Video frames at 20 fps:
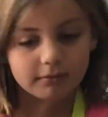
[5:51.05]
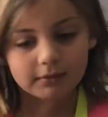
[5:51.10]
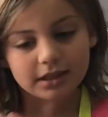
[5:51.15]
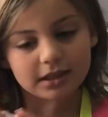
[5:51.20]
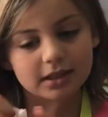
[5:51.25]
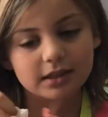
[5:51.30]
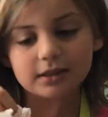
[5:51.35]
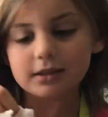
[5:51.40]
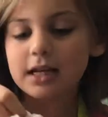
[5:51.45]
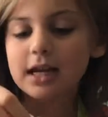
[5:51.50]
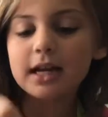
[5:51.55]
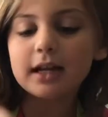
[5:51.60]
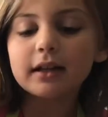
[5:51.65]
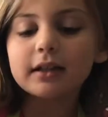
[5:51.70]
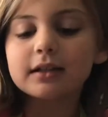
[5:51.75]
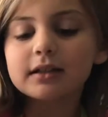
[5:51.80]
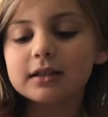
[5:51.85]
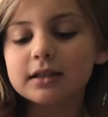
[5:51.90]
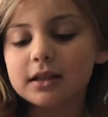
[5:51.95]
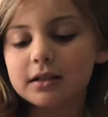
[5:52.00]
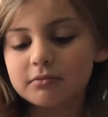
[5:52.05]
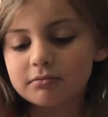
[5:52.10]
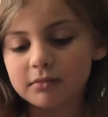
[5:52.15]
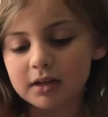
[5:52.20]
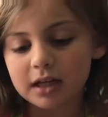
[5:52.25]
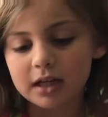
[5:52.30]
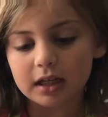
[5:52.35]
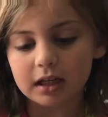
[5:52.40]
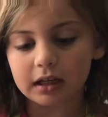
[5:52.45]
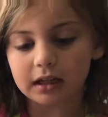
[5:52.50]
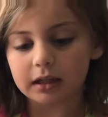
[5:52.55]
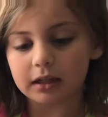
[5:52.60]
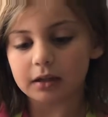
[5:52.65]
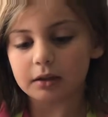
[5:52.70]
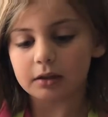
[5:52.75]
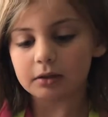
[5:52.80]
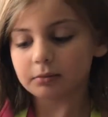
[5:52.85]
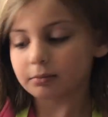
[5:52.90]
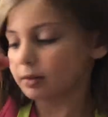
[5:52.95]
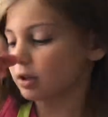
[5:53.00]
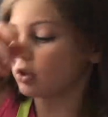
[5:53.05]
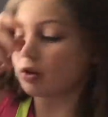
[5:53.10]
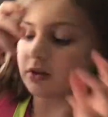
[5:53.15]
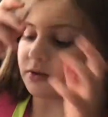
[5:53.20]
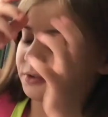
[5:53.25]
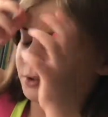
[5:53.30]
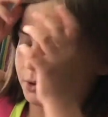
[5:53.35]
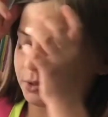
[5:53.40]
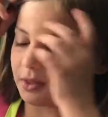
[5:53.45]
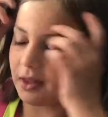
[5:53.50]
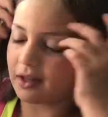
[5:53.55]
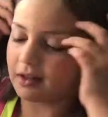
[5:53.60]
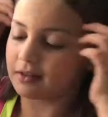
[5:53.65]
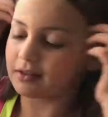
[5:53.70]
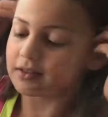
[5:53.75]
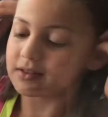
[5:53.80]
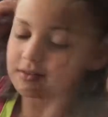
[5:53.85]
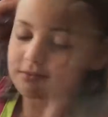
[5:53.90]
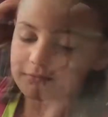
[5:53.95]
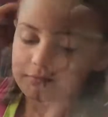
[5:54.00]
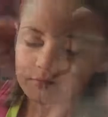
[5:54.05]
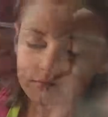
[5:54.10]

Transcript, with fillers: mistakes can make beautiful things.